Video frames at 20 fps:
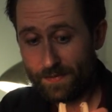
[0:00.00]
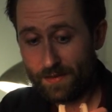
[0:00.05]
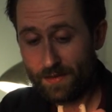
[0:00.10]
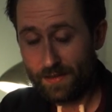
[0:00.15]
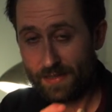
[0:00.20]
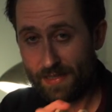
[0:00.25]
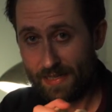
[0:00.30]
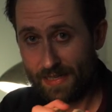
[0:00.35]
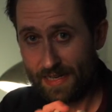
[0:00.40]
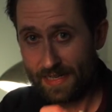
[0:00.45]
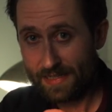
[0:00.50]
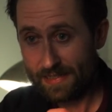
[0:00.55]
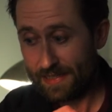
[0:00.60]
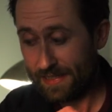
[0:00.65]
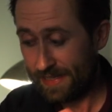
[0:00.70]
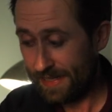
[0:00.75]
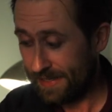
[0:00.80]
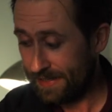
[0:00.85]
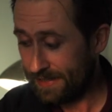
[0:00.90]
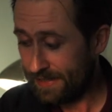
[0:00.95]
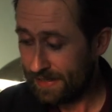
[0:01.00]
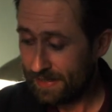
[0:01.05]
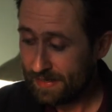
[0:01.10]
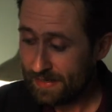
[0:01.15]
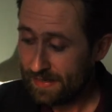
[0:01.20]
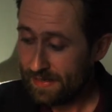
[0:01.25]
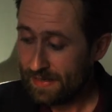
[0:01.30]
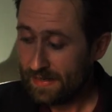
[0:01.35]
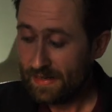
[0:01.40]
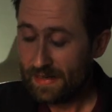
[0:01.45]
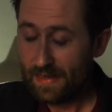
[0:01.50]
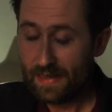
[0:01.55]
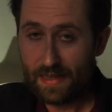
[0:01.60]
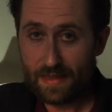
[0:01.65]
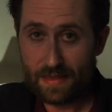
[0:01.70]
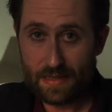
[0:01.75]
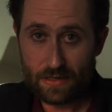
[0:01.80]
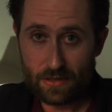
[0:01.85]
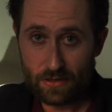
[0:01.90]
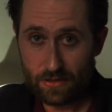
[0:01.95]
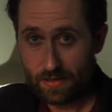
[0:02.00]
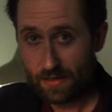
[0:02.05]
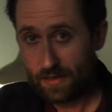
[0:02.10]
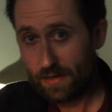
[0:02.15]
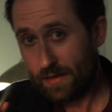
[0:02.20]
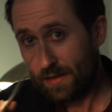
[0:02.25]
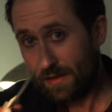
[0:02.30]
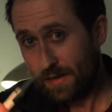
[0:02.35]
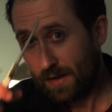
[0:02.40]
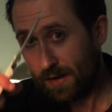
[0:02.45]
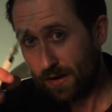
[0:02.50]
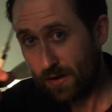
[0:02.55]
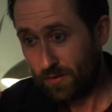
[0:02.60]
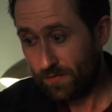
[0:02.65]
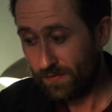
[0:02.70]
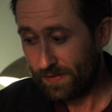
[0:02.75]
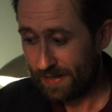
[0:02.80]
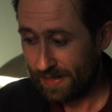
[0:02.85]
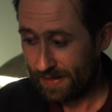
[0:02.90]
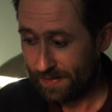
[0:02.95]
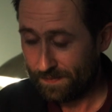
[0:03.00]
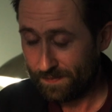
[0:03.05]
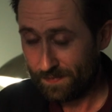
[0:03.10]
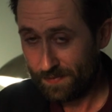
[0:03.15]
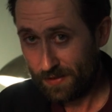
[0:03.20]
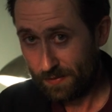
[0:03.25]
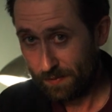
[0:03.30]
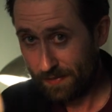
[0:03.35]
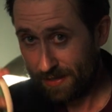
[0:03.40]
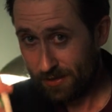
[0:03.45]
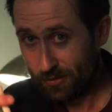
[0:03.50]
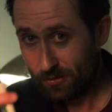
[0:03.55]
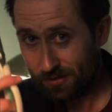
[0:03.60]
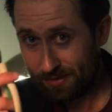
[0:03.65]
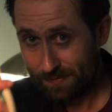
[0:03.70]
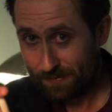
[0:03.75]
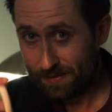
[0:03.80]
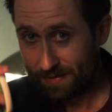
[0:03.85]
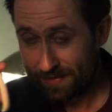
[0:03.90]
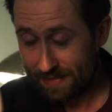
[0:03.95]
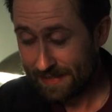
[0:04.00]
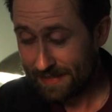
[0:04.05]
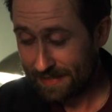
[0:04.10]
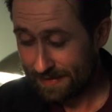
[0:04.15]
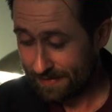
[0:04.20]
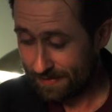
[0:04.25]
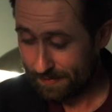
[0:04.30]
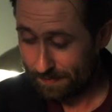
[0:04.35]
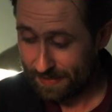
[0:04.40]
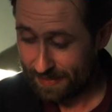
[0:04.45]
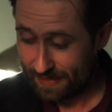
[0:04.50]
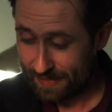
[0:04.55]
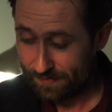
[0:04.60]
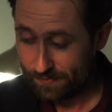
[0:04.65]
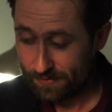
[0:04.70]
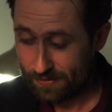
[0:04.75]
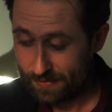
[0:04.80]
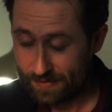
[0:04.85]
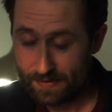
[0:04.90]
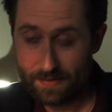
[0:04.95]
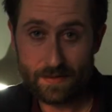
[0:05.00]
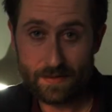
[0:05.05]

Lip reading: until it gets to the end, and then you cut it off again. So make sure you put scissors in the bag if you're using